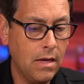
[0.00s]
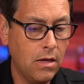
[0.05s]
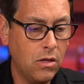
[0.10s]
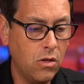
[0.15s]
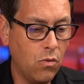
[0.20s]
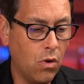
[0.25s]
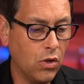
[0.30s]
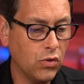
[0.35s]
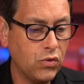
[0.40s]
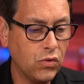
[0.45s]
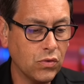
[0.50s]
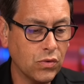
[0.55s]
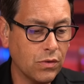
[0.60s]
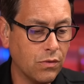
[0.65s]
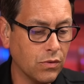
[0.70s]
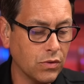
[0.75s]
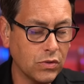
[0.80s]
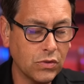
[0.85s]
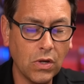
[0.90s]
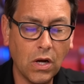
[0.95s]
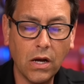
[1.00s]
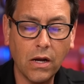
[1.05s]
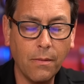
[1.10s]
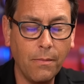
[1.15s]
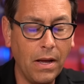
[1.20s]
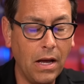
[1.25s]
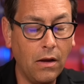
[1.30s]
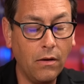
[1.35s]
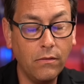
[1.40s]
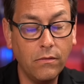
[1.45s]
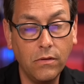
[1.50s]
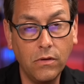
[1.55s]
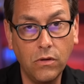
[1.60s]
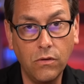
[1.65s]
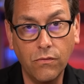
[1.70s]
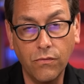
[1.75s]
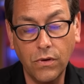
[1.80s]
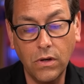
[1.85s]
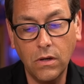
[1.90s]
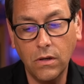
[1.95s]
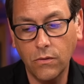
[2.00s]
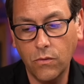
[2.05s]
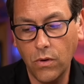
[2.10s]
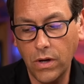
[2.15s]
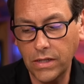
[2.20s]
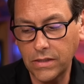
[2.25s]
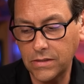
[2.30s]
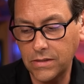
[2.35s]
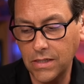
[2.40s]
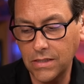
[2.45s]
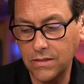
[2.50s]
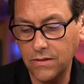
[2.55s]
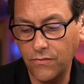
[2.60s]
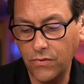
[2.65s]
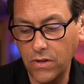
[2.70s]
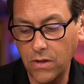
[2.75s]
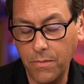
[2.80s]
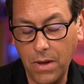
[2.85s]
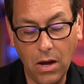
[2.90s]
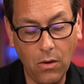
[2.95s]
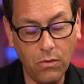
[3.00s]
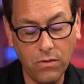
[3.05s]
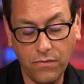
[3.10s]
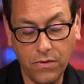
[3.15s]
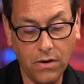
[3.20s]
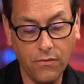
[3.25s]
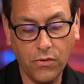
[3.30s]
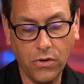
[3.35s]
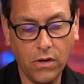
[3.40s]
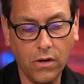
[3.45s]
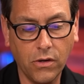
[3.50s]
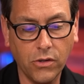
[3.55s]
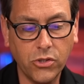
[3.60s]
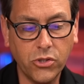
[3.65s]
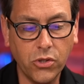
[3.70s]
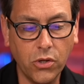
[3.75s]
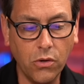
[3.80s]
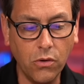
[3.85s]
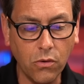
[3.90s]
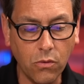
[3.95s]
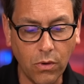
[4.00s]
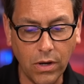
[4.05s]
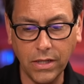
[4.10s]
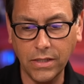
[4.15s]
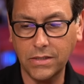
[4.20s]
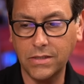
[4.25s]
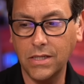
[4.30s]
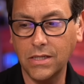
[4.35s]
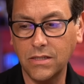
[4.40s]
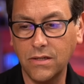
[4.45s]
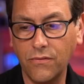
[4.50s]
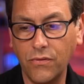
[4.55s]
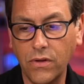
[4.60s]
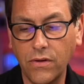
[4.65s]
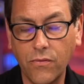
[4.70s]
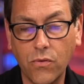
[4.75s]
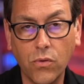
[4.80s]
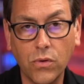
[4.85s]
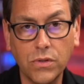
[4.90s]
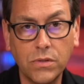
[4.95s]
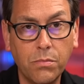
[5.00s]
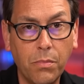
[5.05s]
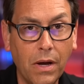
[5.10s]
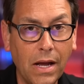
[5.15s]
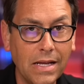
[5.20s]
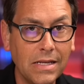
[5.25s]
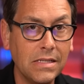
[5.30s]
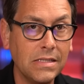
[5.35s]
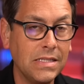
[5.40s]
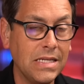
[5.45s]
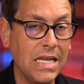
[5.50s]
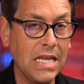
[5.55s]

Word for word: You also, of course, talk about, and you've written quite extensively about, we've covered on our show quite extensively, of course, Biden's